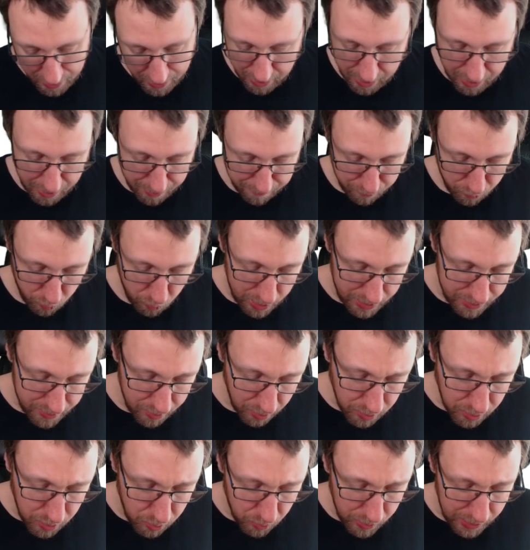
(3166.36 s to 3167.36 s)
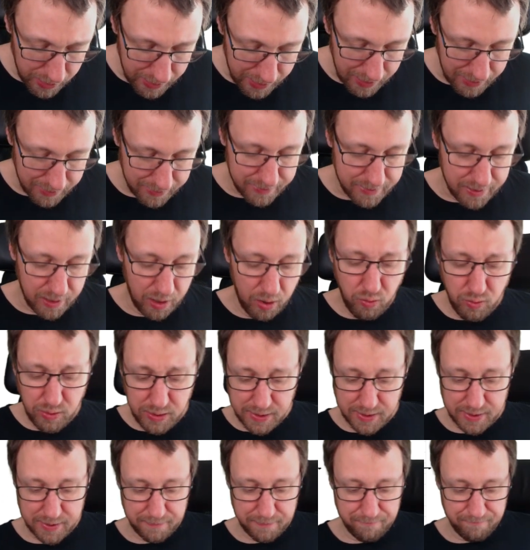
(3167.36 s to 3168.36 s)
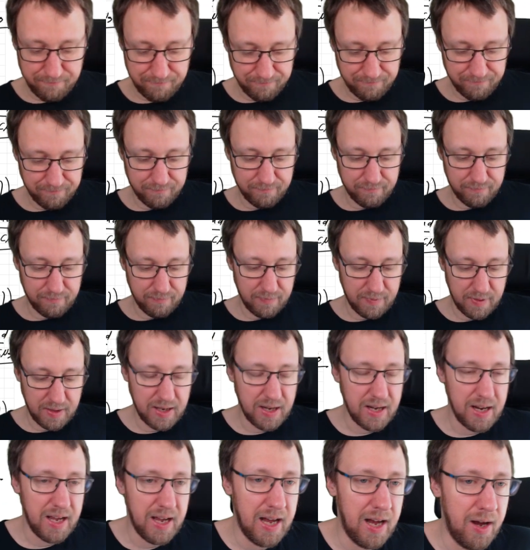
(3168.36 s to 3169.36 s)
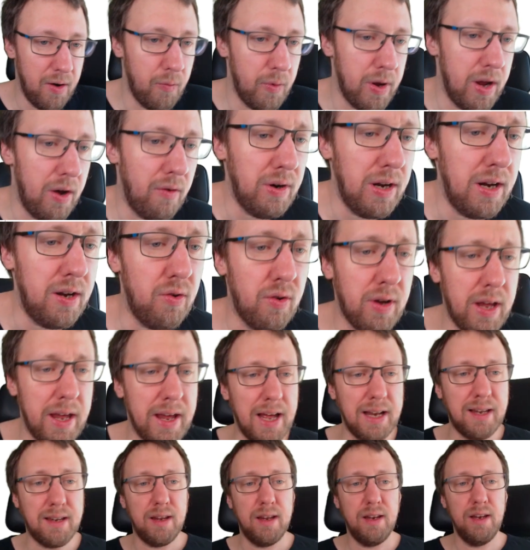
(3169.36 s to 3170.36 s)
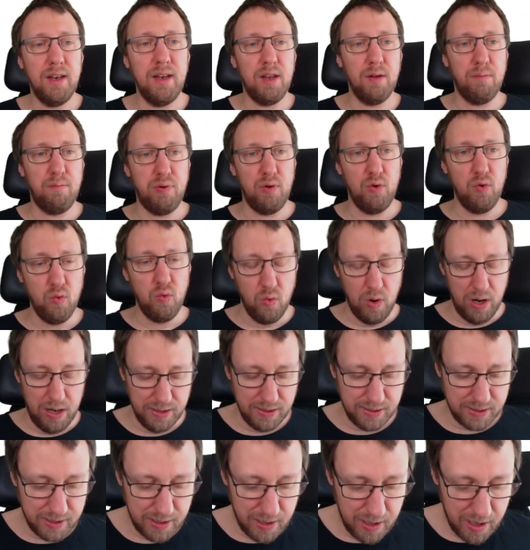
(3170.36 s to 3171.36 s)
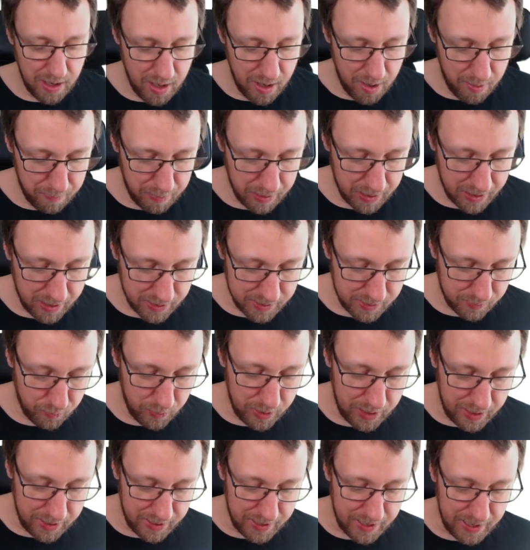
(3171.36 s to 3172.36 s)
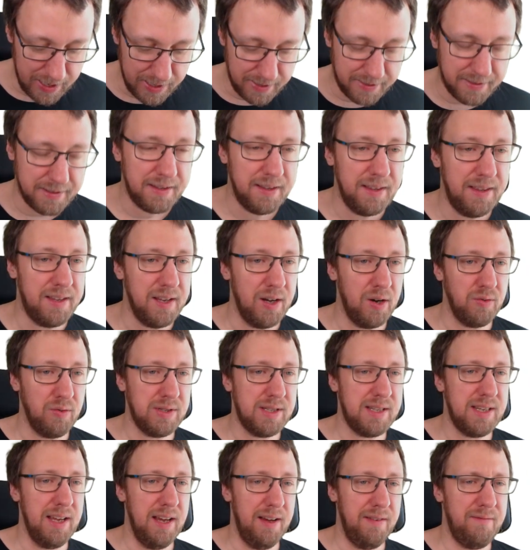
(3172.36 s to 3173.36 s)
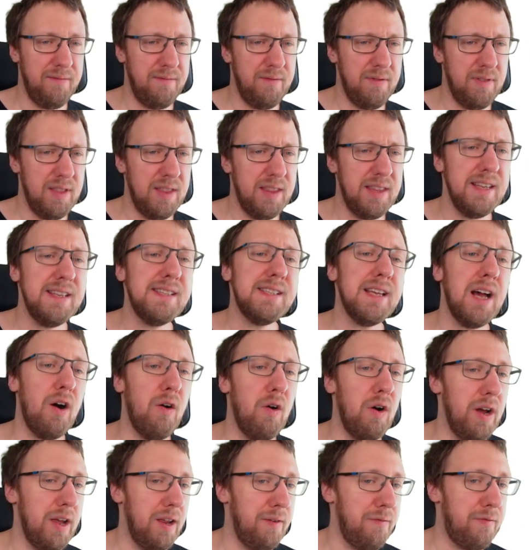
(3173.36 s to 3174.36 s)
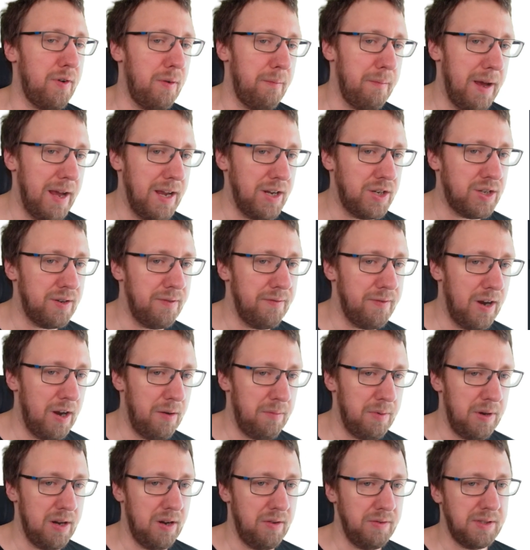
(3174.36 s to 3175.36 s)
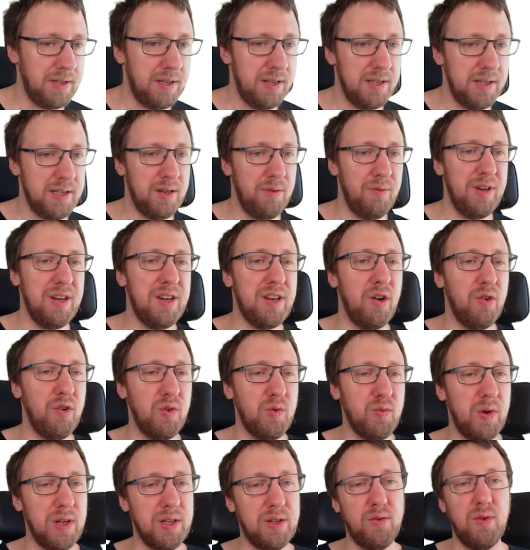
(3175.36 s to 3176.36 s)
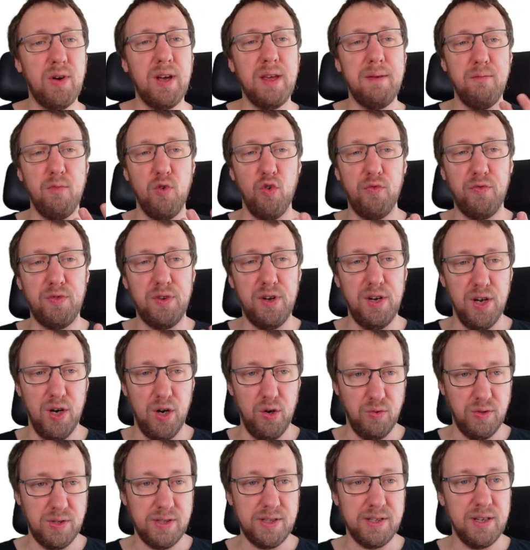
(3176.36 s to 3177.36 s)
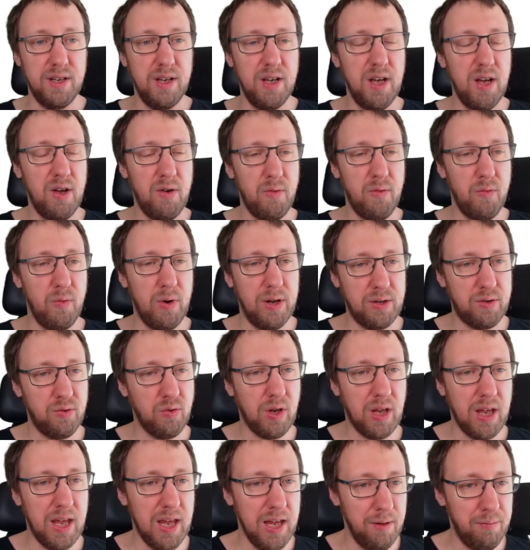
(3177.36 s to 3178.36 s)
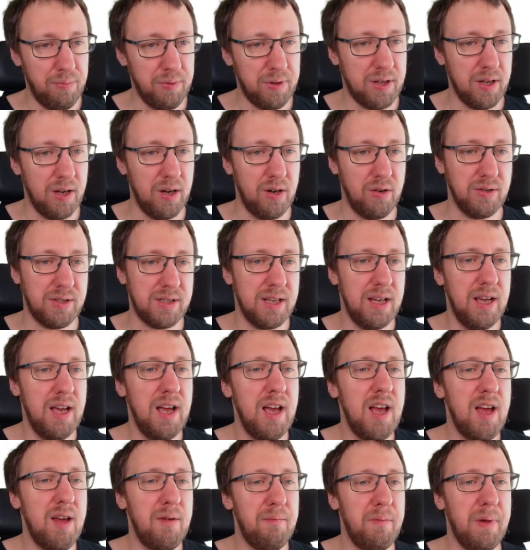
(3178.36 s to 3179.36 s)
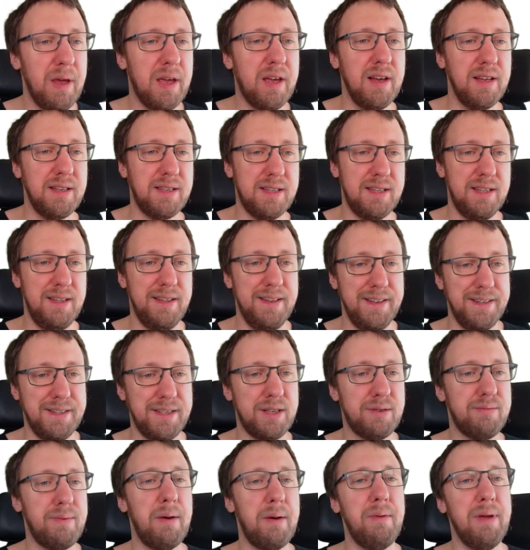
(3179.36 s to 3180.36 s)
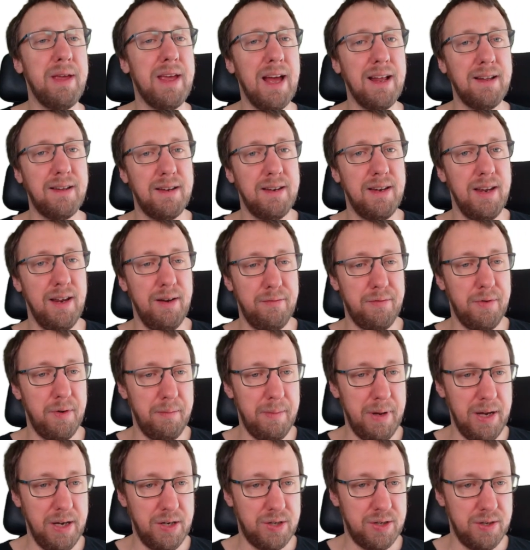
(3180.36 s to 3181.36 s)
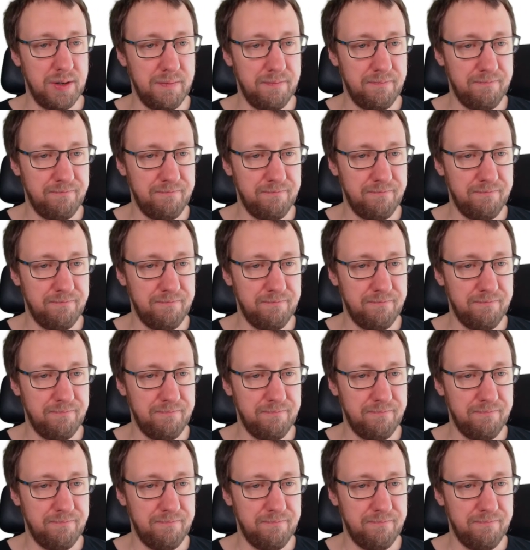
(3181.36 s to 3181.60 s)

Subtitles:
We're not looking at those. We're only looking at the blue ones because we need those here. These are our information variable nodes. So we don't want to remove those. We want to keep those because this is where we get the information.